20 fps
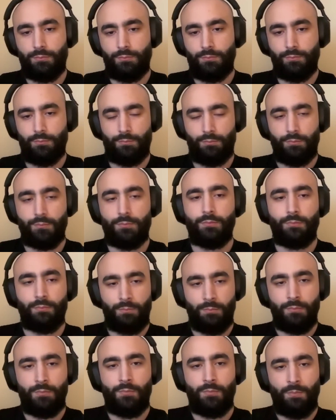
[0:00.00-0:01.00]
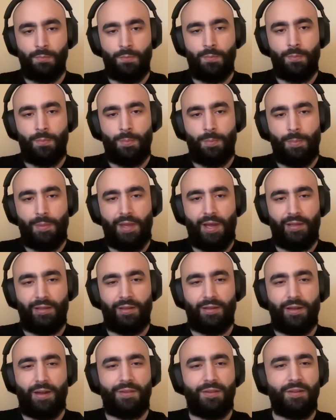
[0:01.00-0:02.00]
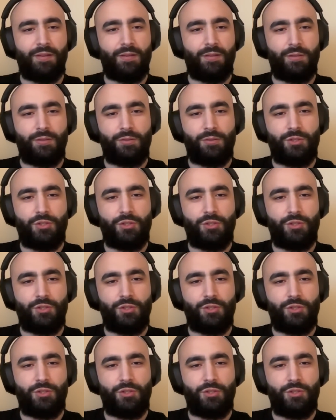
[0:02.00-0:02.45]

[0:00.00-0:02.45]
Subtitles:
Mm-hmm. Yeah, like I think